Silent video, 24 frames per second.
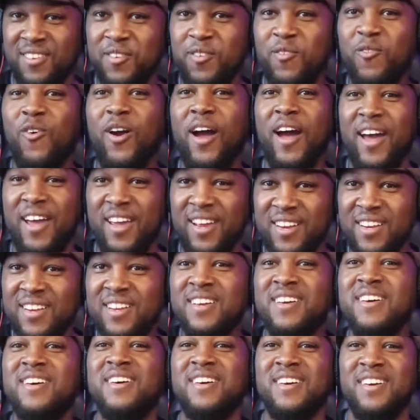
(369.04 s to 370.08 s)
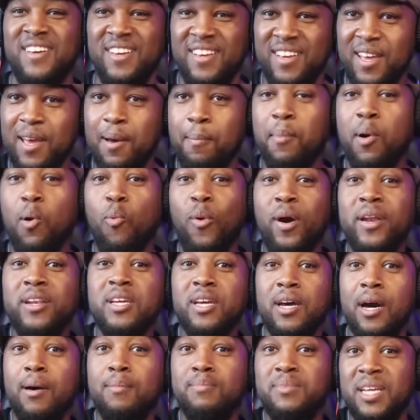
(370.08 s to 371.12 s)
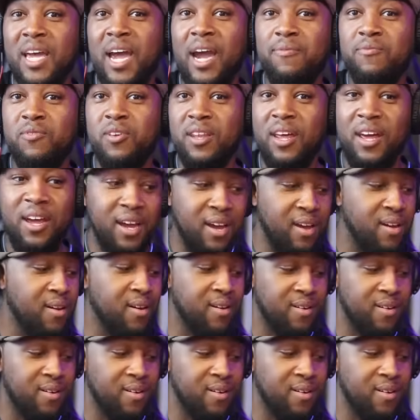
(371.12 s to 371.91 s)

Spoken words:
right? But what comes after that?